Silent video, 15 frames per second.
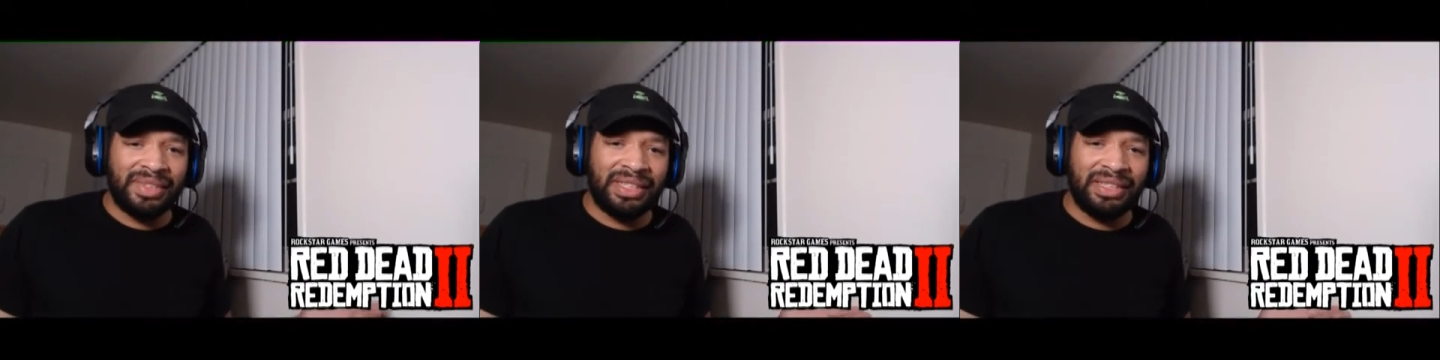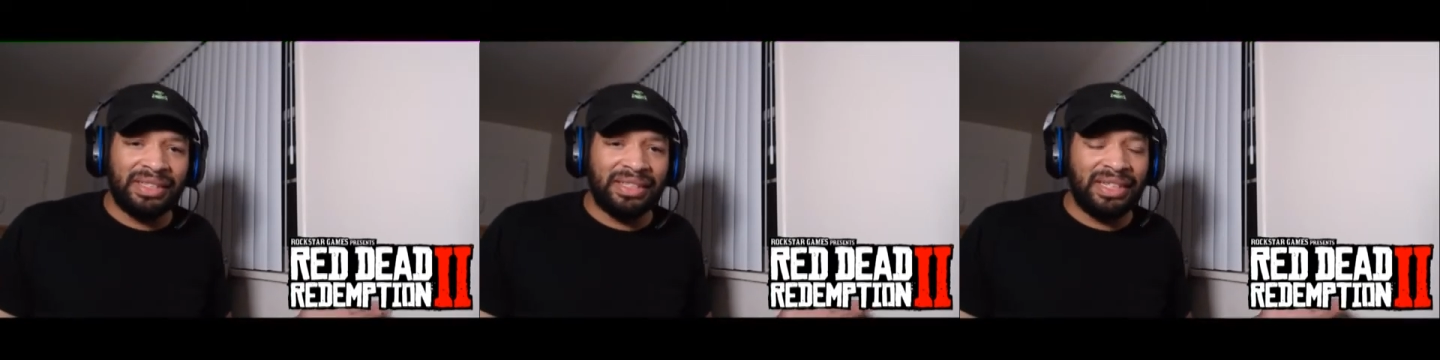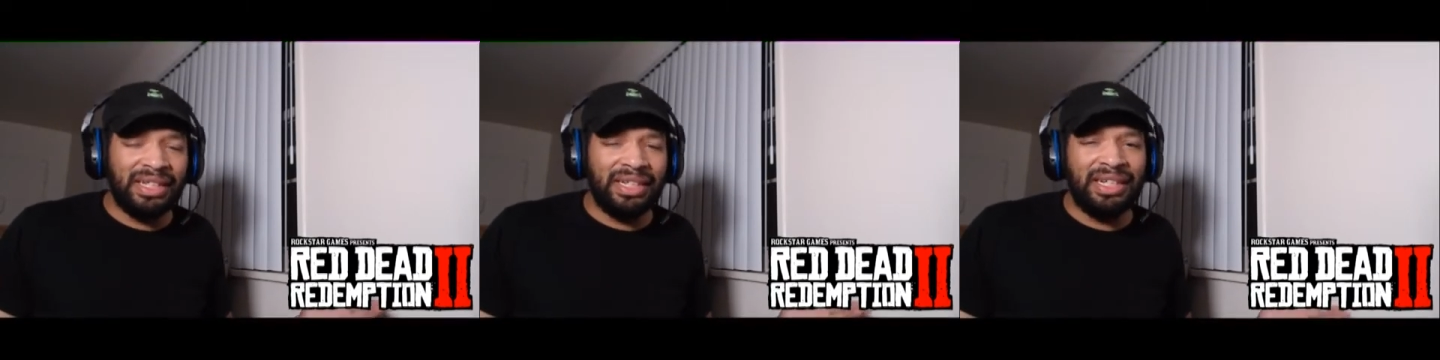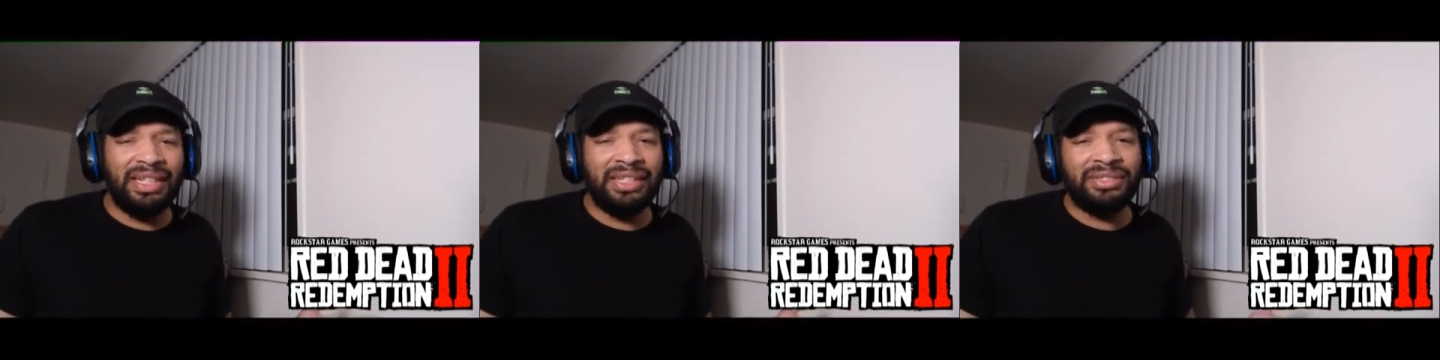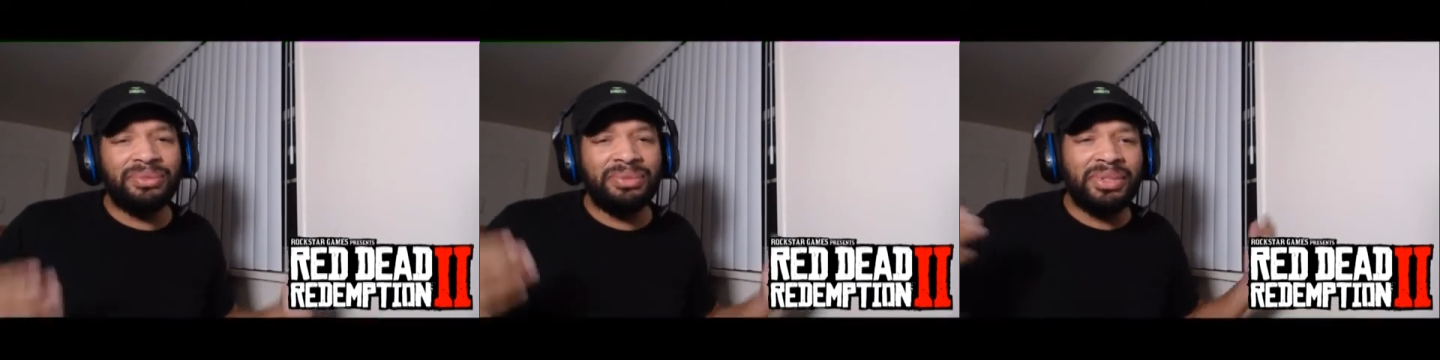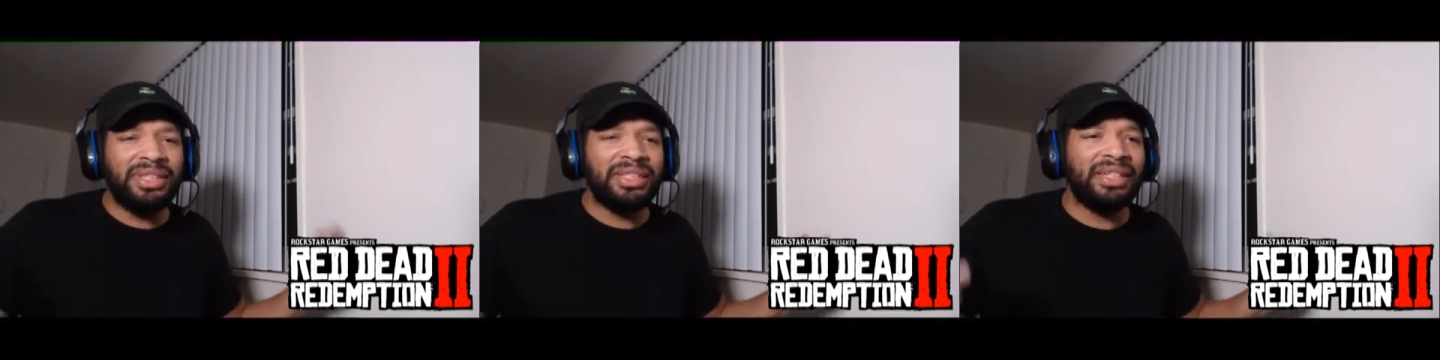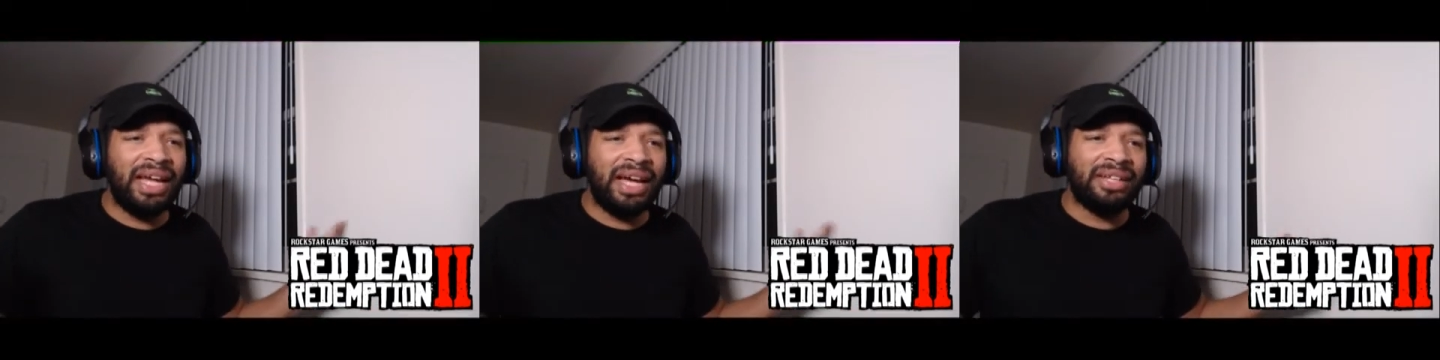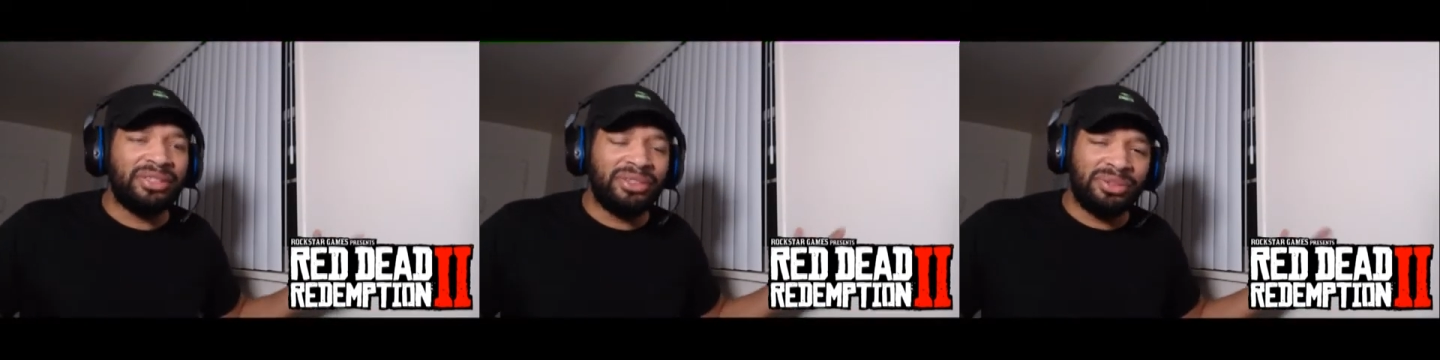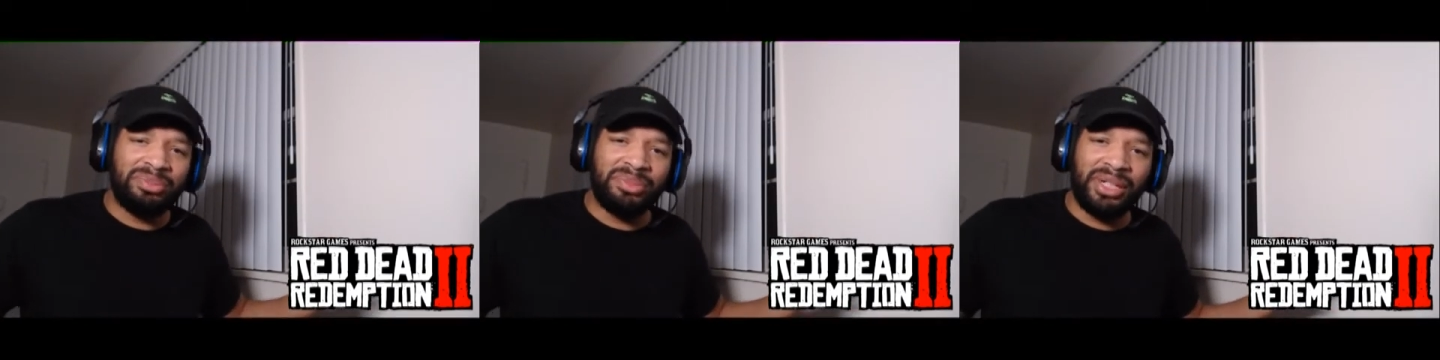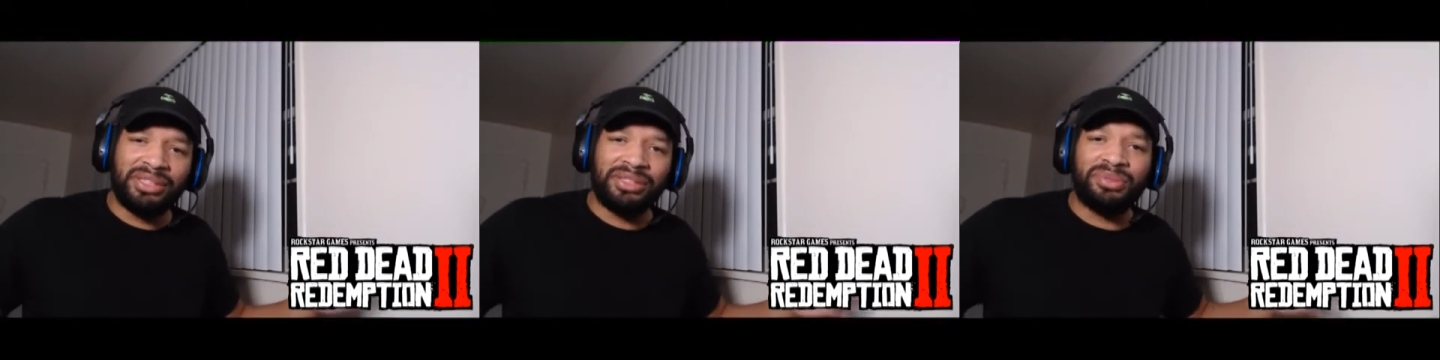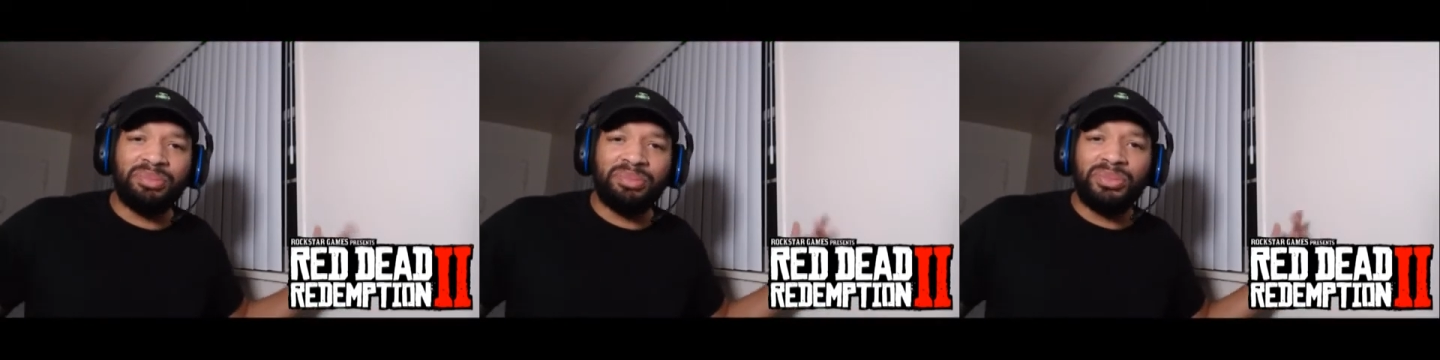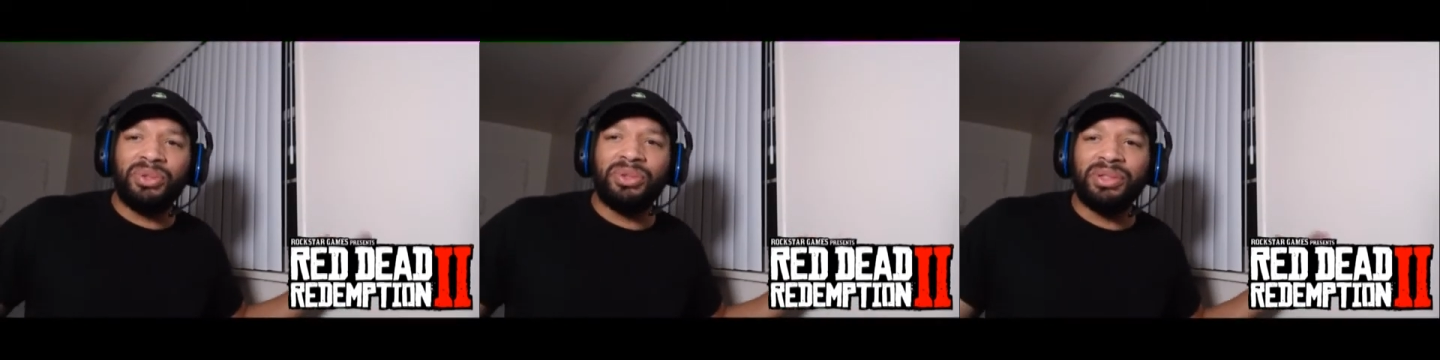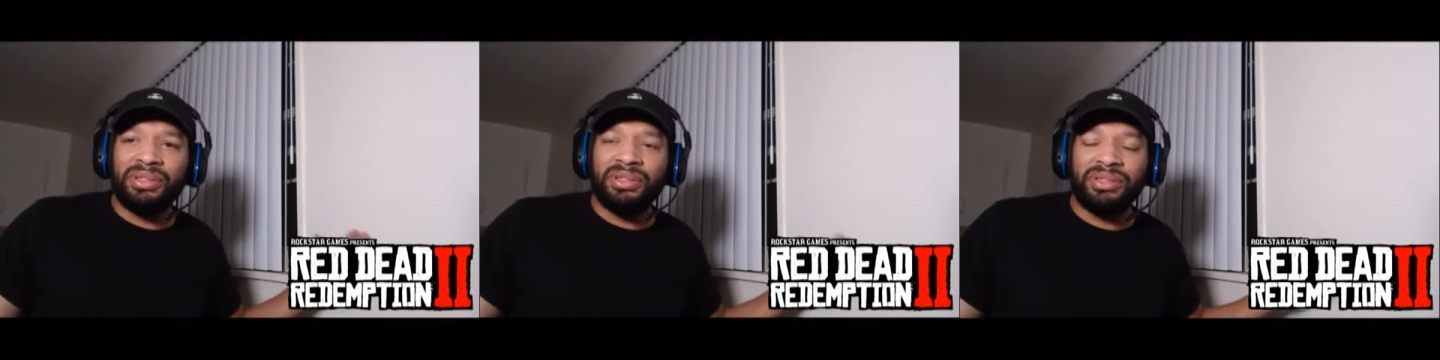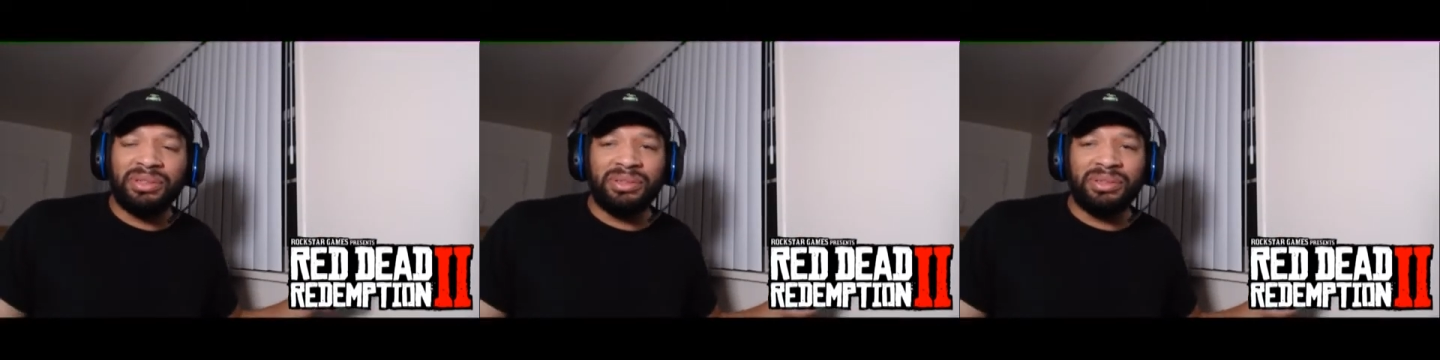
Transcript: It's really not too much more news.